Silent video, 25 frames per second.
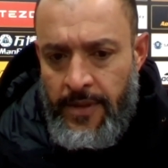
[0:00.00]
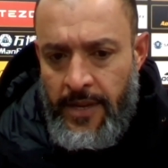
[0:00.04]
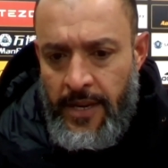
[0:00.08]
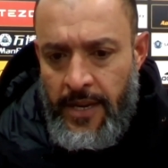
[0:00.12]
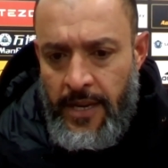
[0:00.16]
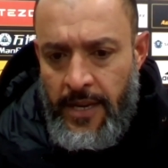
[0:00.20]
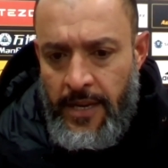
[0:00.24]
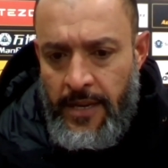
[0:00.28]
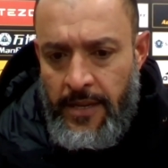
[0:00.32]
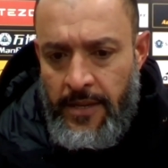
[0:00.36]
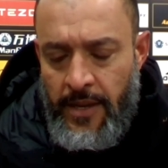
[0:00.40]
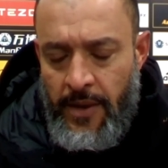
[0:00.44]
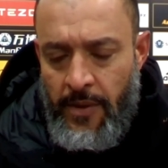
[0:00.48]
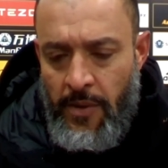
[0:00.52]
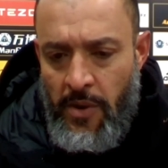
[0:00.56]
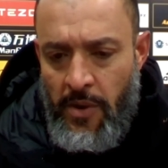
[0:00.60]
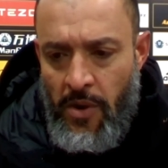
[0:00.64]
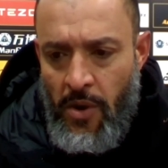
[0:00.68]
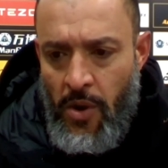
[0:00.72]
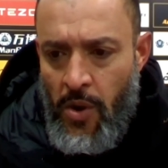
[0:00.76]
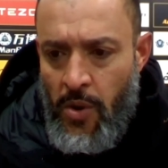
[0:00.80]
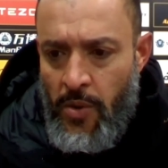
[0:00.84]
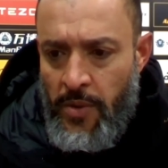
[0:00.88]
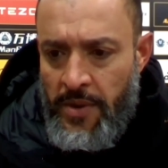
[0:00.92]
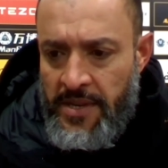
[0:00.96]
They
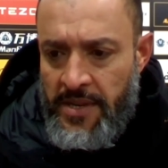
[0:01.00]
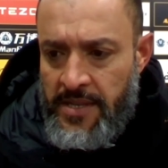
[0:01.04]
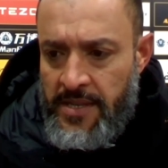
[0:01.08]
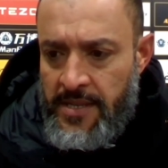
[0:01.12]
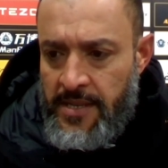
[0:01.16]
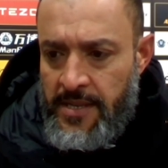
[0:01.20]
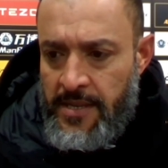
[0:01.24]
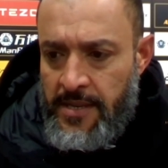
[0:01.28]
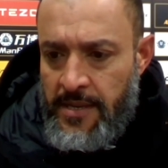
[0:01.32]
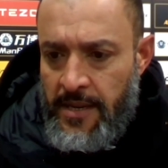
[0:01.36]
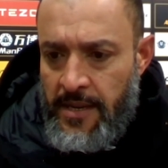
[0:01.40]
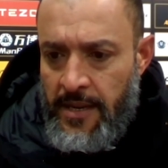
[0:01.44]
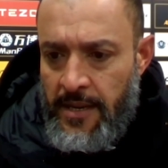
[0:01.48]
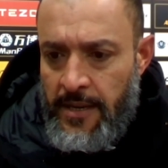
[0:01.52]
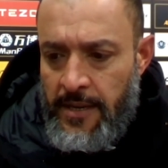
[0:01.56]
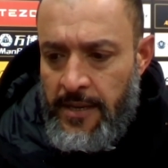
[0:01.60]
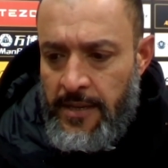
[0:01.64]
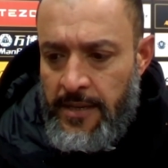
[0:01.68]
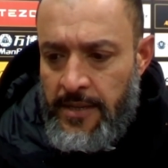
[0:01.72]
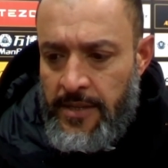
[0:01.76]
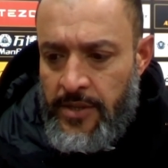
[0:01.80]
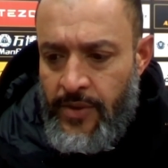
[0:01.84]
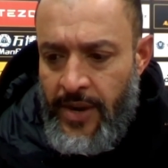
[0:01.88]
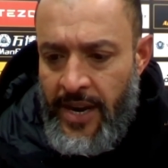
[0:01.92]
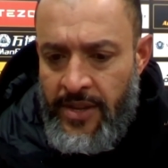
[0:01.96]
were always
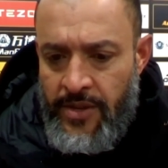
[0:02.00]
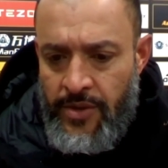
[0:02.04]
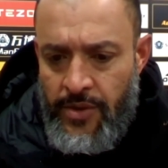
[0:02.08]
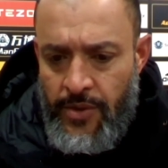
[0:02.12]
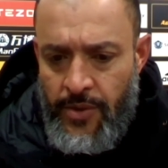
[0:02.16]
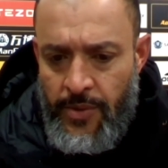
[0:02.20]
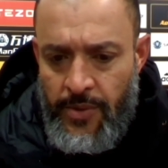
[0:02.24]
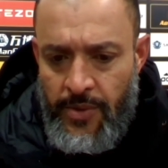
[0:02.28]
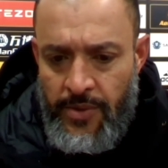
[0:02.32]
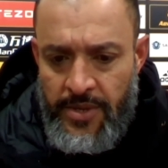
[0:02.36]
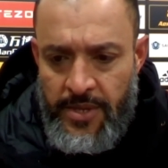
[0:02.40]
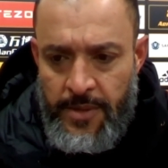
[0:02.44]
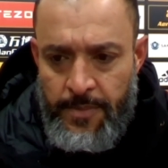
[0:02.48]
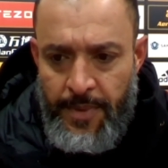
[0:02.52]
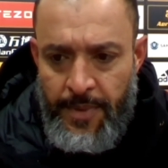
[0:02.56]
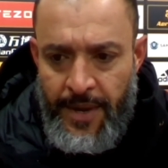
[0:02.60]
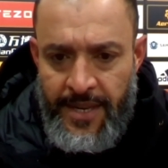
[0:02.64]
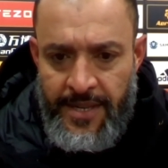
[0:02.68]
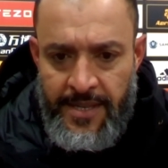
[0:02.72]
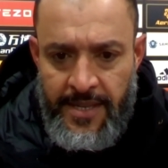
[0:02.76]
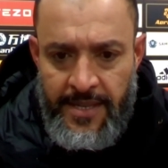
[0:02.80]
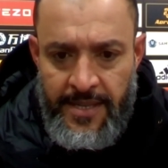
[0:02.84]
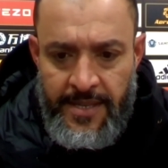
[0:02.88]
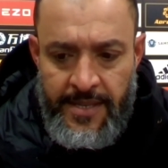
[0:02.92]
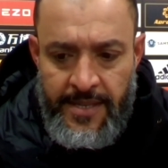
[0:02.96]
trying to reduce
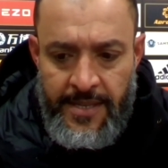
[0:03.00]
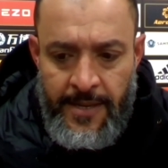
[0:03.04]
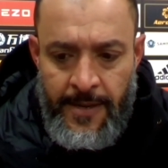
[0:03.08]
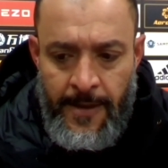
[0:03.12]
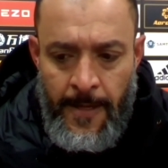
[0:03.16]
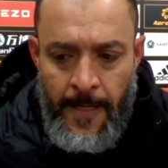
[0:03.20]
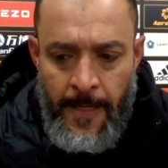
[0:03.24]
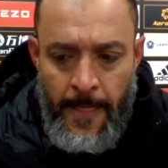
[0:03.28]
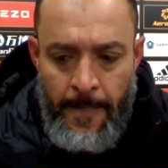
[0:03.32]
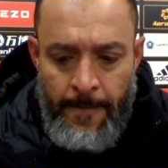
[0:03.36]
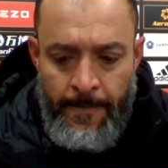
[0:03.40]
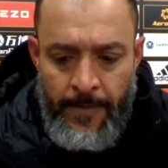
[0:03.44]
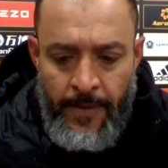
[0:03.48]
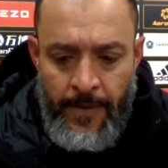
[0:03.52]
spaces